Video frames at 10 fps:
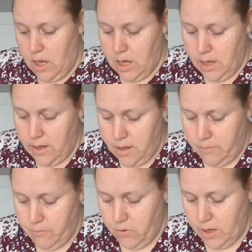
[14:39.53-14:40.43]

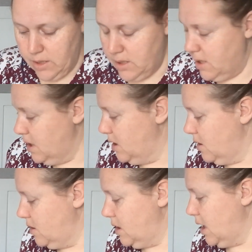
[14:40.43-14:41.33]
Right,
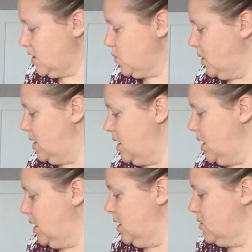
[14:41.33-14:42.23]
the next one
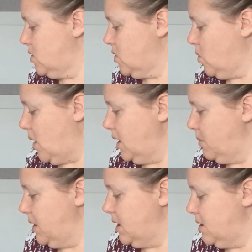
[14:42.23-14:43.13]
is
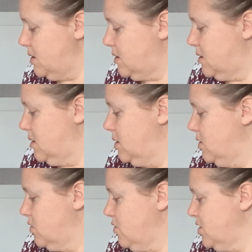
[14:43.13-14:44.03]
Quiet Please
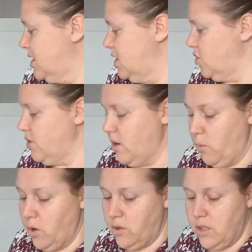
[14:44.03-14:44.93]
Cross Stitcher at
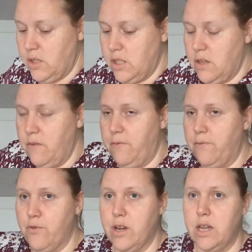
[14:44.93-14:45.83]
Work. This is a
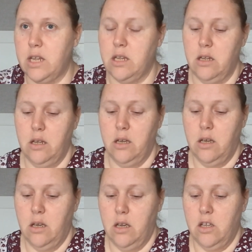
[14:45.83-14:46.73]
free
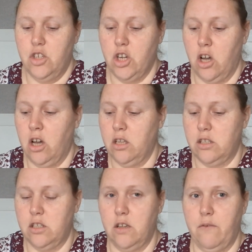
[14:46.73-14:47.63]

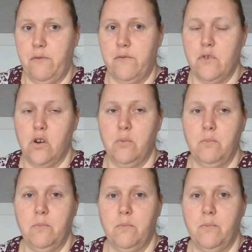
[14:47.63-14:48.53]
chart
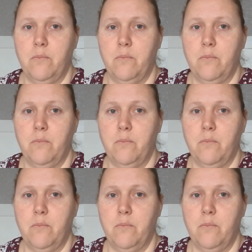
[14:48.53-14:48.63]
from